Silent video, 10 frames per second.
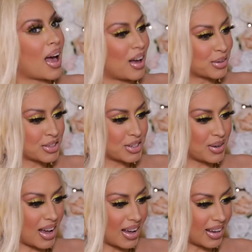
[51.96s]
new house you
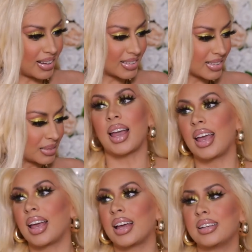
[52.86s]
guys
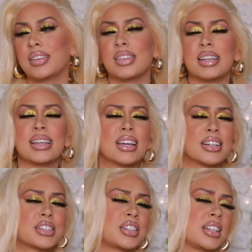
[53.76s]
and the
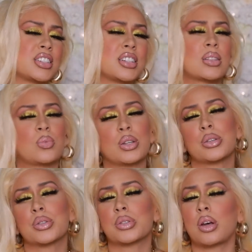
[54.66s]
energy just
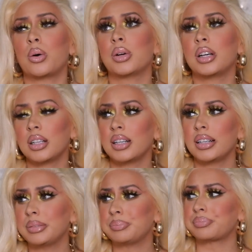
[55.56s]
feels so
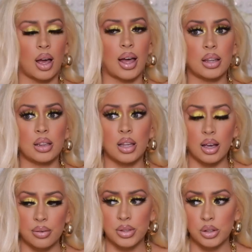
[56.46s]
good I
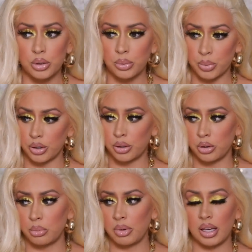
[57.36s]
love the new room.